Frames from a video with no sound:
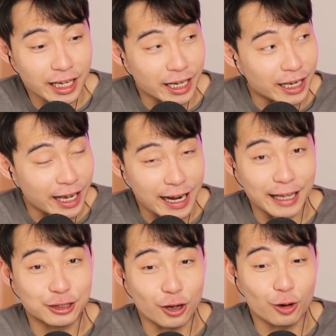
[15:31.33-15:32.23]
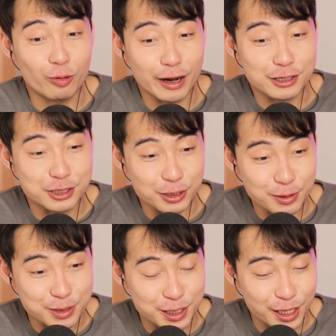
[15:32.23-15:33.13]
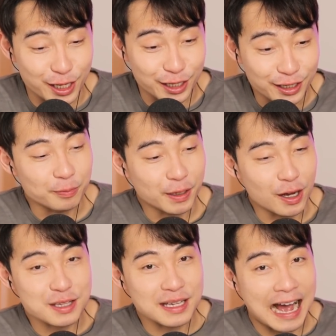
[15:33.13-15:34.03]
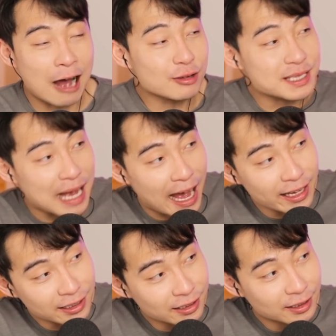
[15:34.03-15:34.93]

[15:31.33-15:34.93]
it and I don't wear shoes in it. Because outside